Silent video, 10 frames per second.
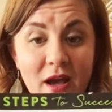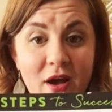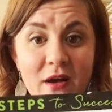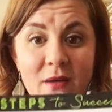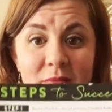
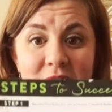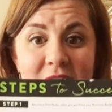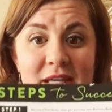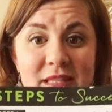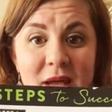Our company
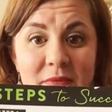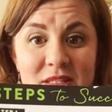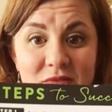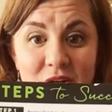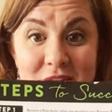has kept
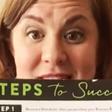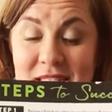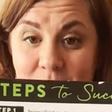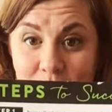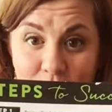this very
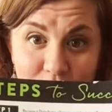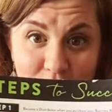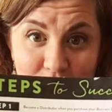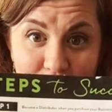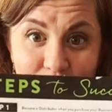simple for
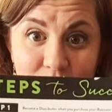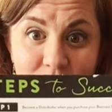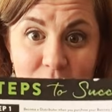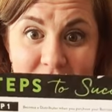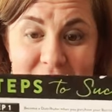you.
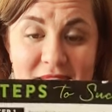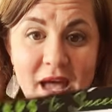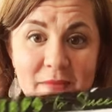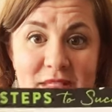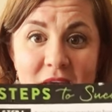Three
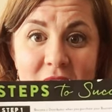steps.